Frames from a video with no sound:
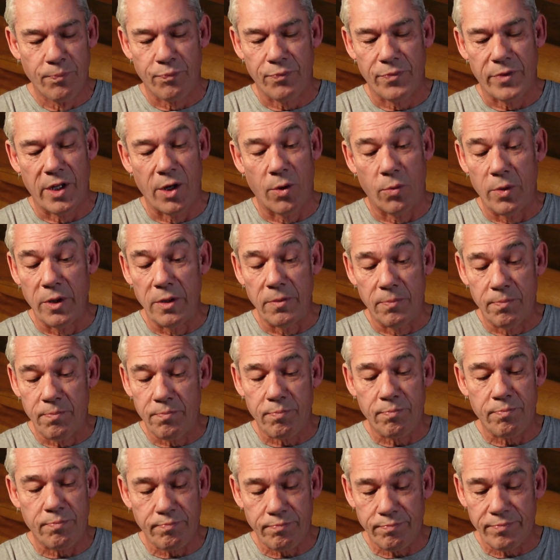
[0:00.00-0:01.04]
that we
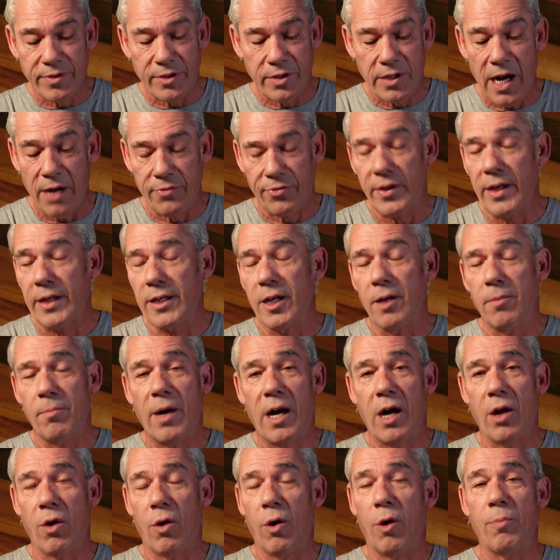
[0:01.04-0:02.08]
start thinking
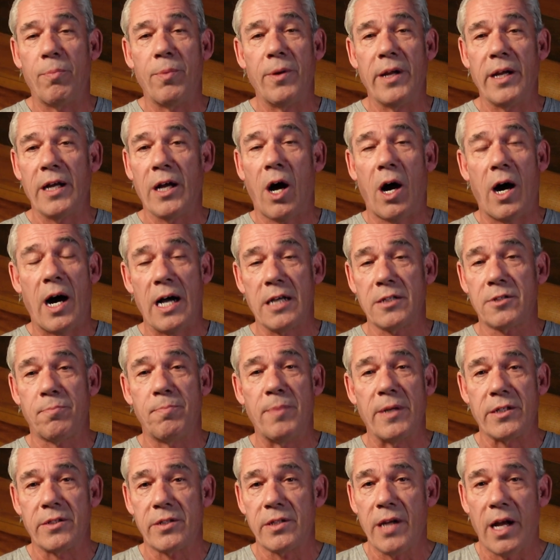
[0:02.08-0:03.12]
about opening
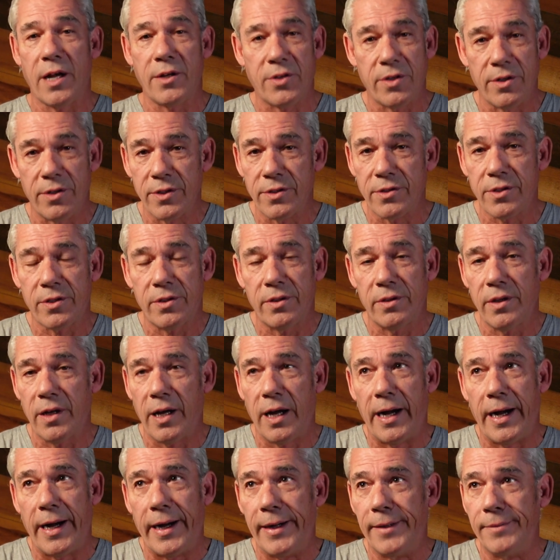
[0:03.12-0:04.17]
hospice centers,
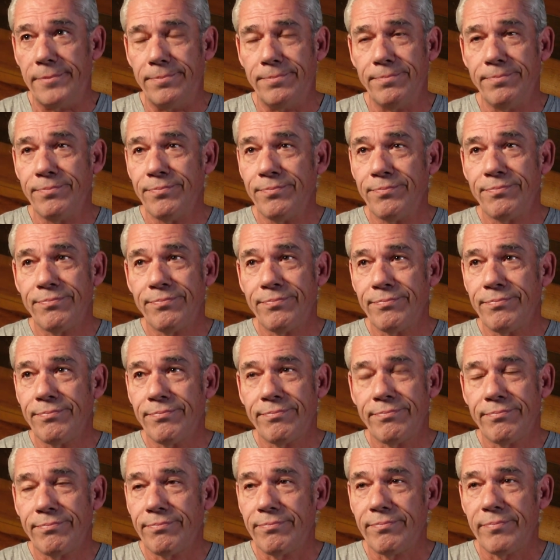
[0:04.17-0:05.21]

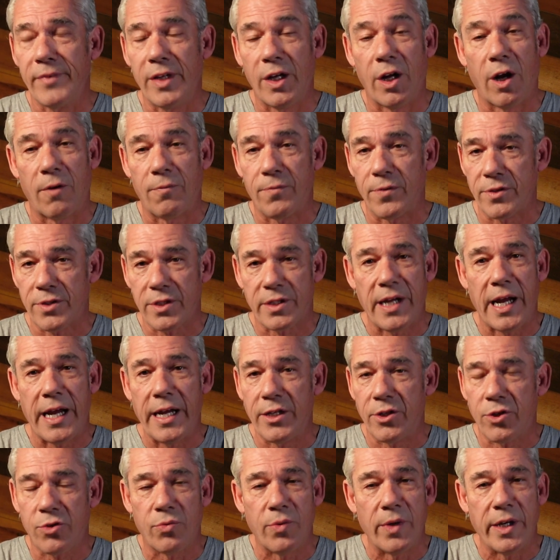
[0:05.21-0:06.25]
for
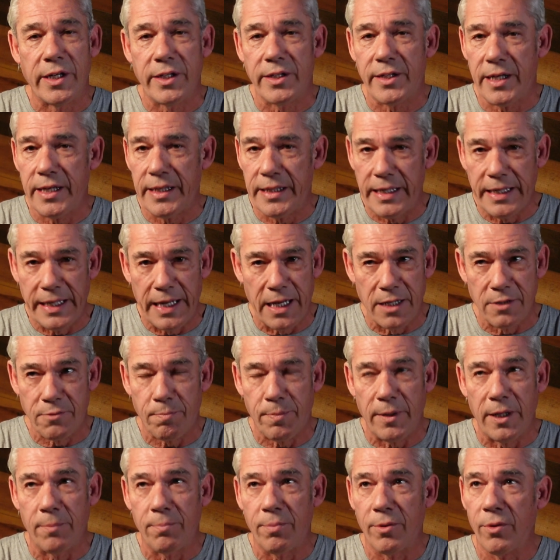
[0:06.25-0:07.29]
stage 3 TDS
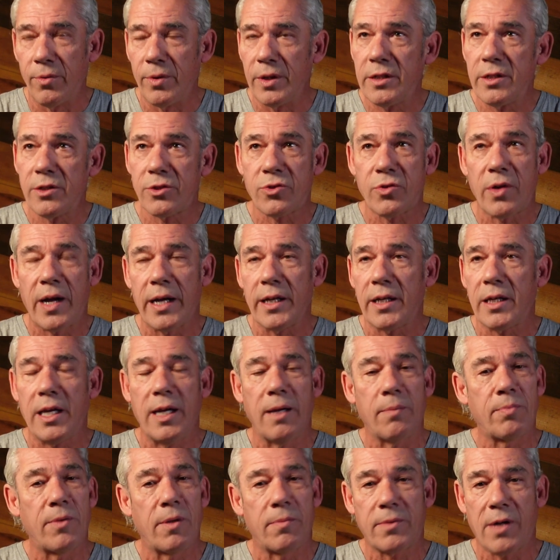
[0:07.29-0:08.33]
people. We'll just try to
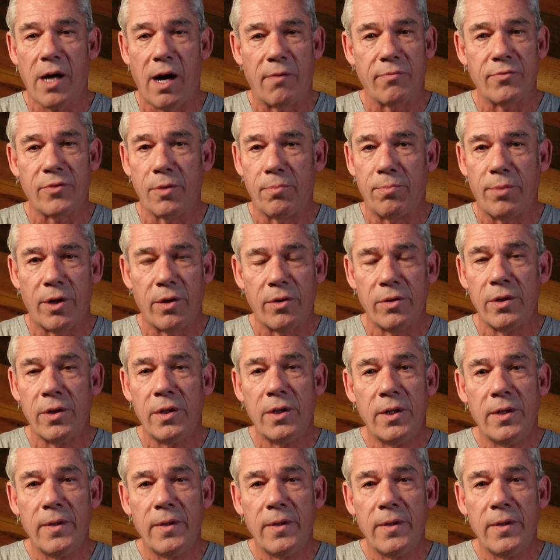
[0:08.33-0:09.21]
keep them comfortable,